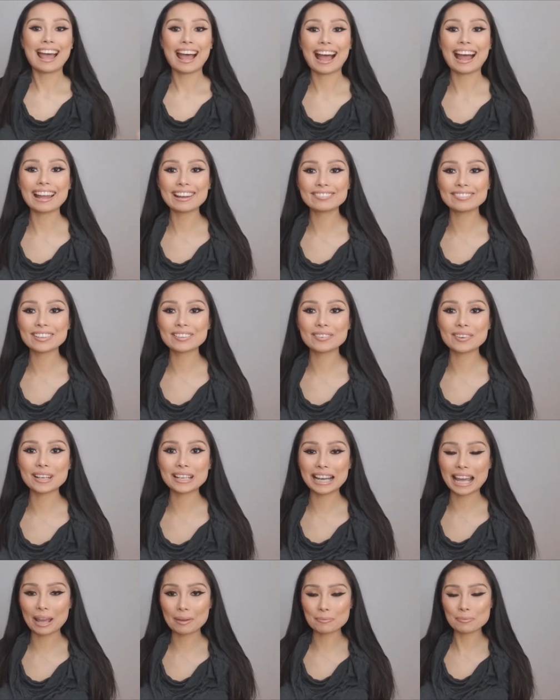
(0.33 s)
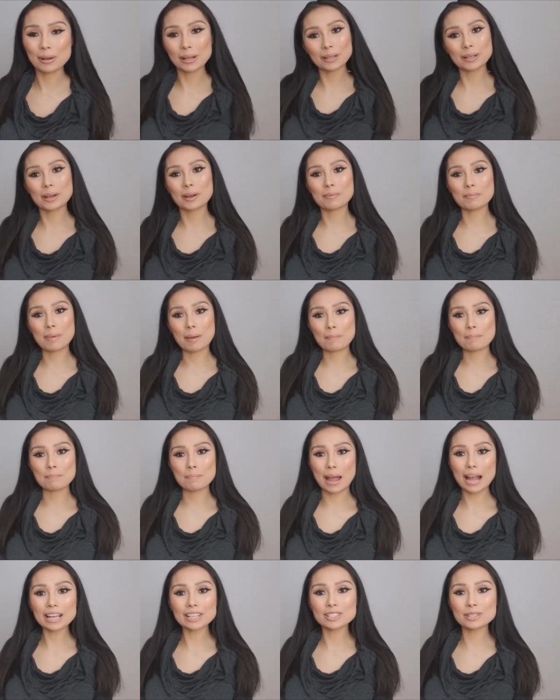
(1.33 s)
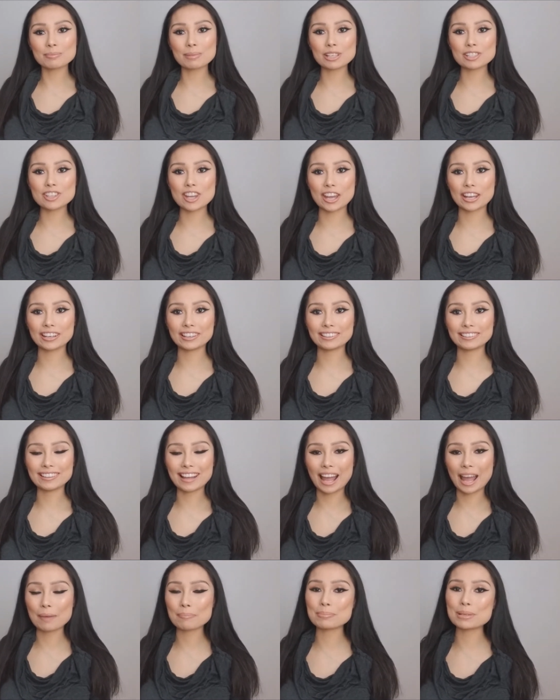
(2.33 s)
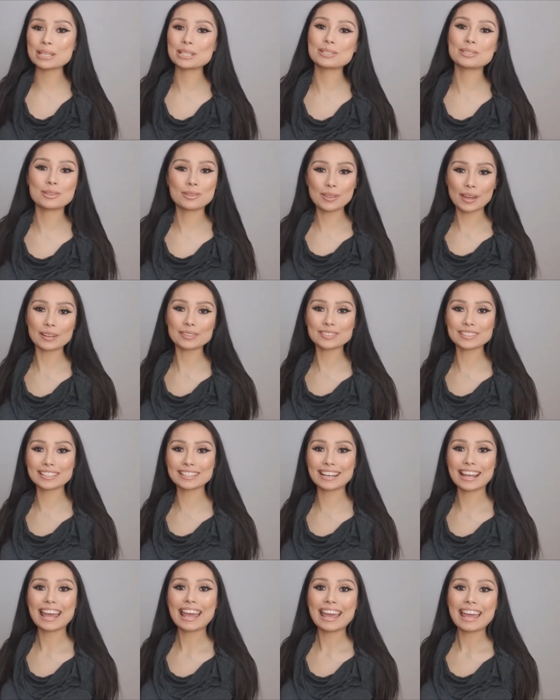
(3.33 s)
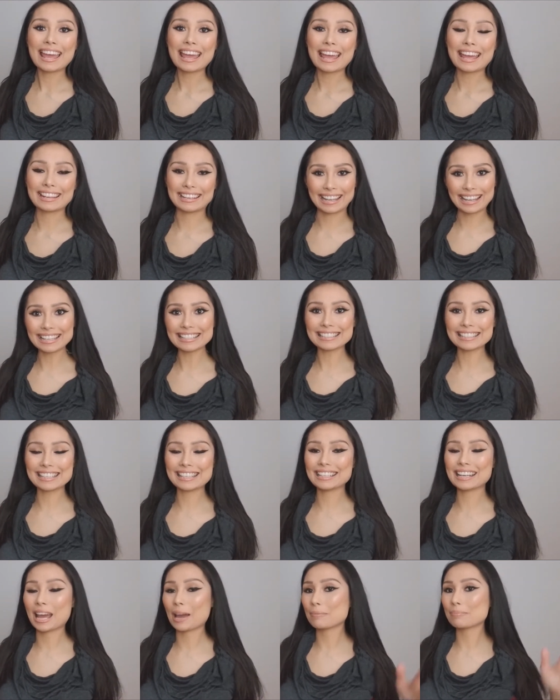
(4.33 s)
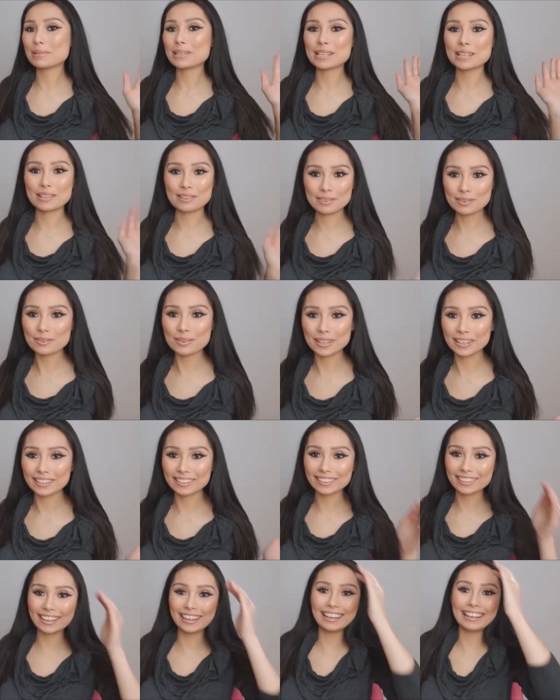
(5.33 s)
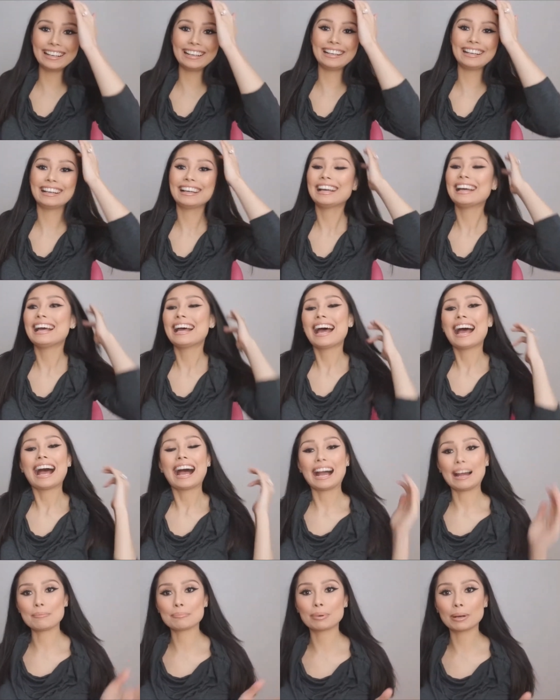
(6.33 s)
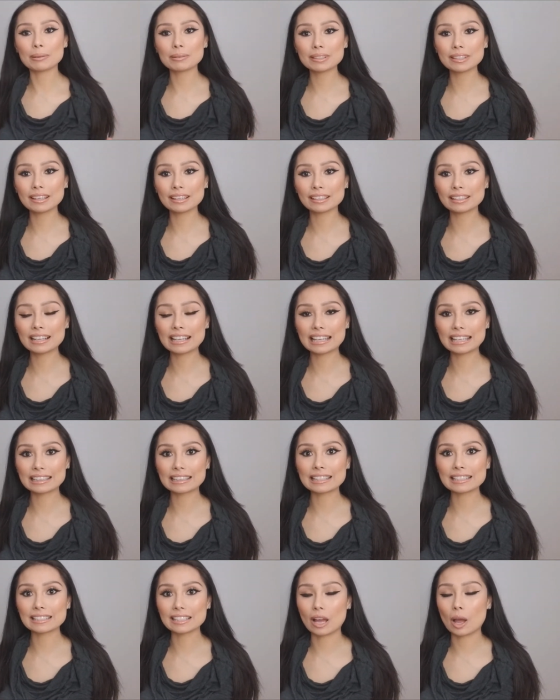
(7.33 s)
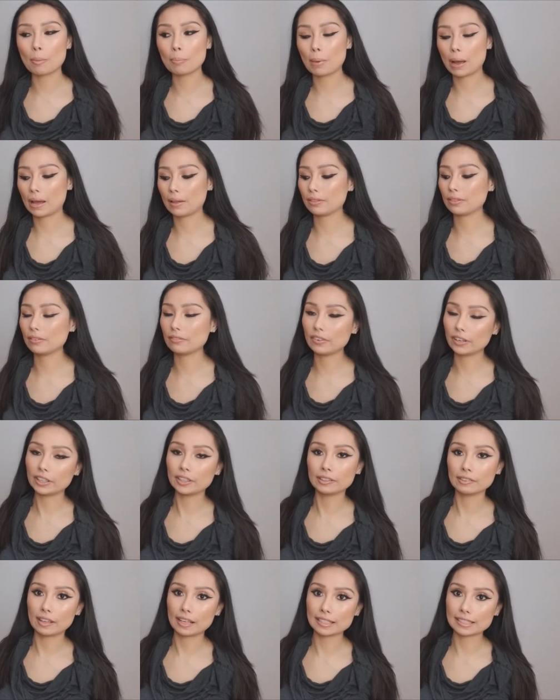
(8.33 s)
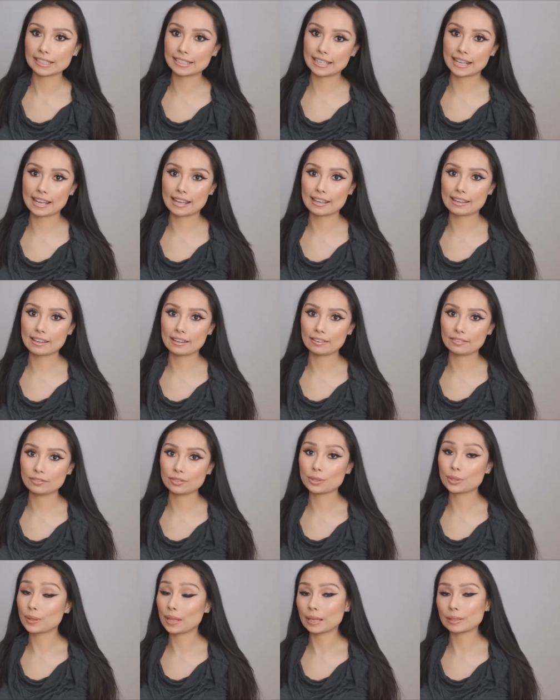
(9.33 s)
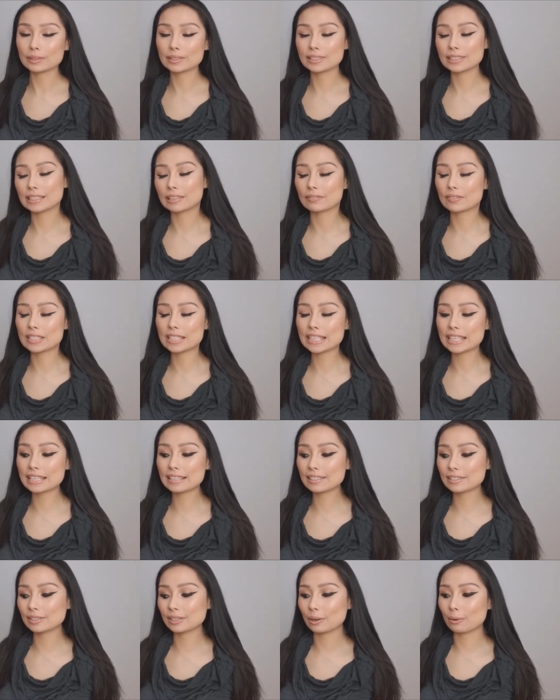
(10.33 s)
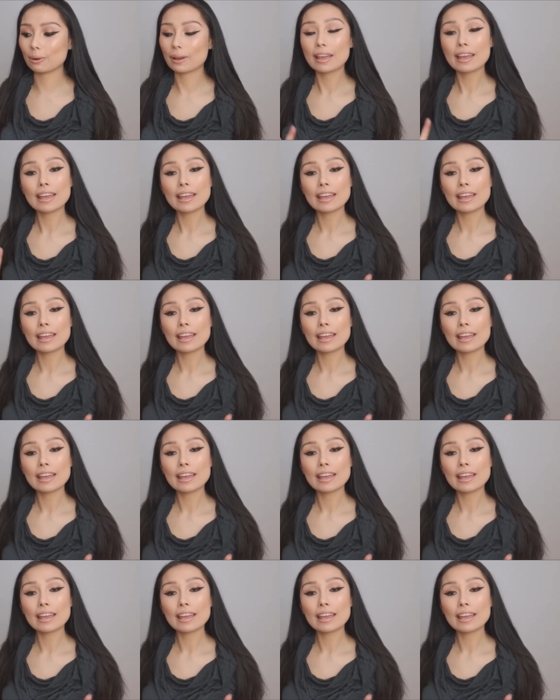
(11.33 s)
Hi everyone and welcome back to my channel. Happy 2018, Happy New Year. I'm probably not going to get this up on the very last day of 2017, so